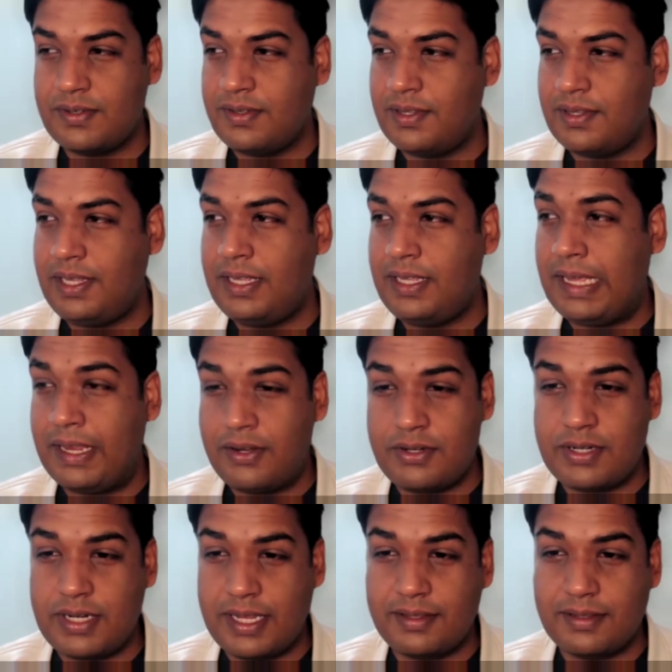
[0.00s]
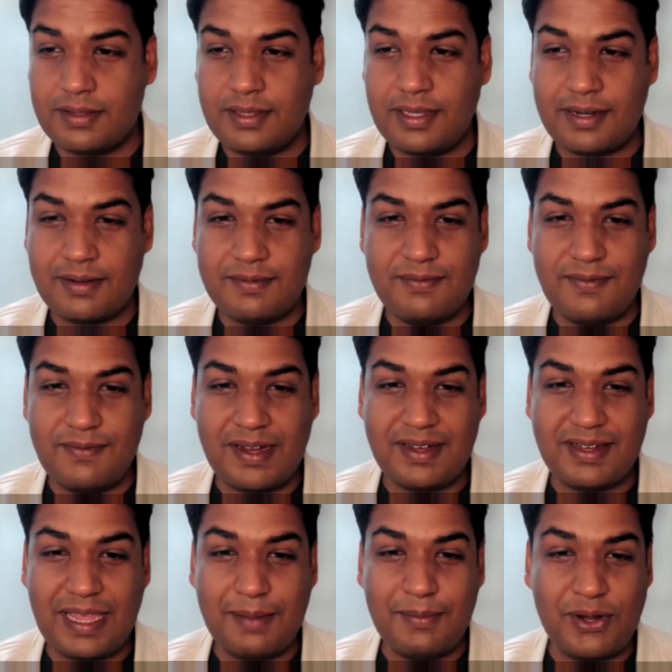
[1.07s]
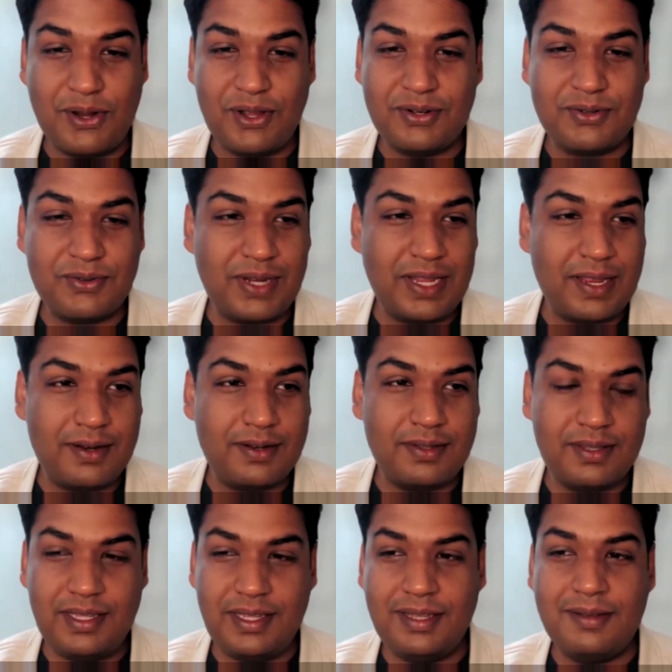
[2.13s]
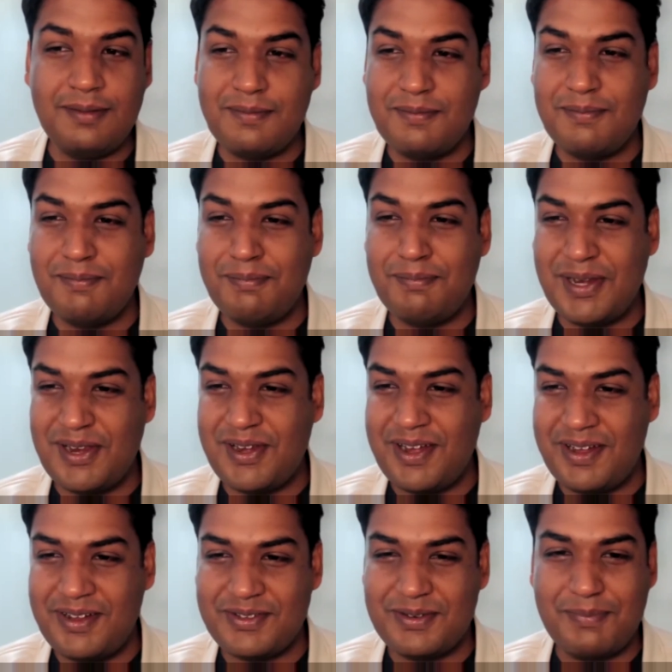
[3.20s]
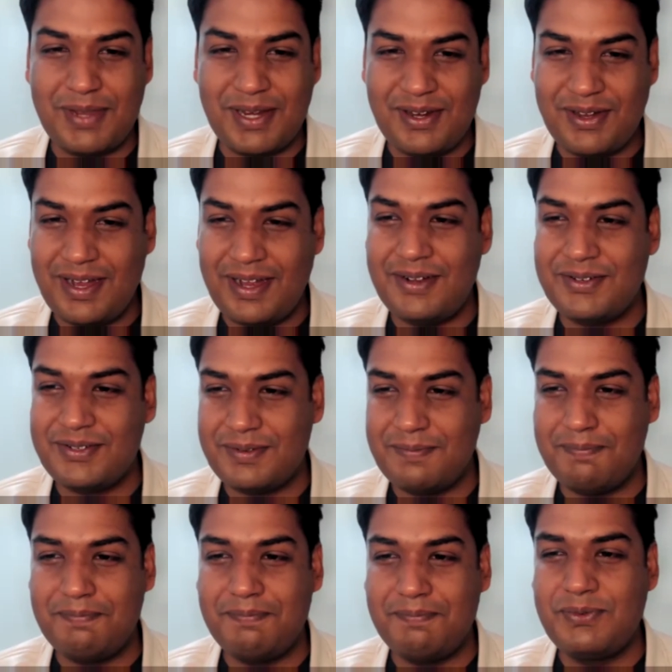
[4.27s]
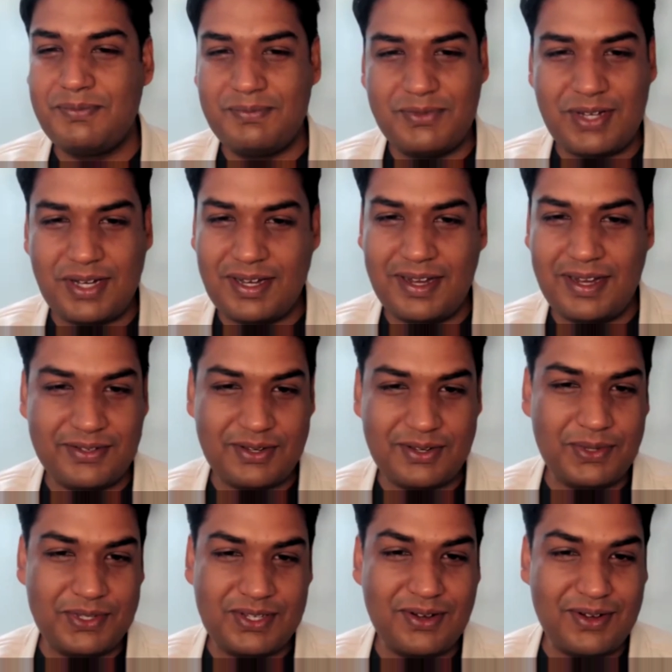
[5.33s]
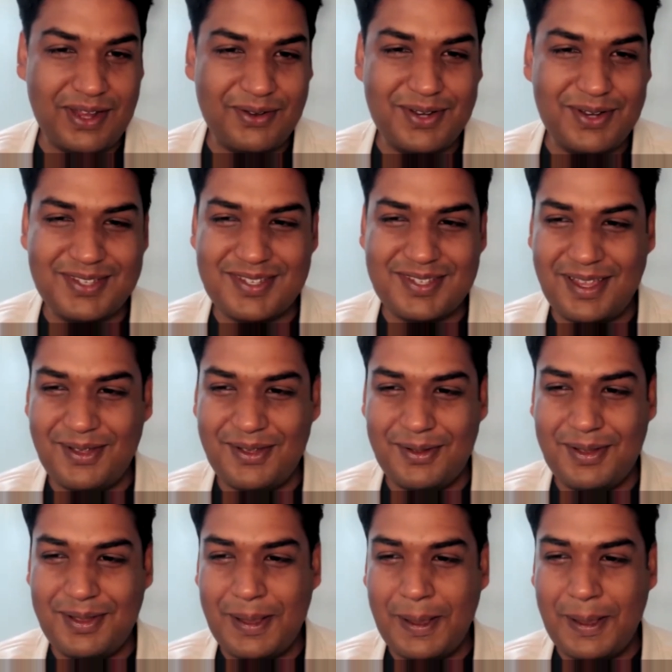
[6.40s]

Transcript: the internet that, when it came along, created the millionaires and billionaires and trillionaires that we see around us now.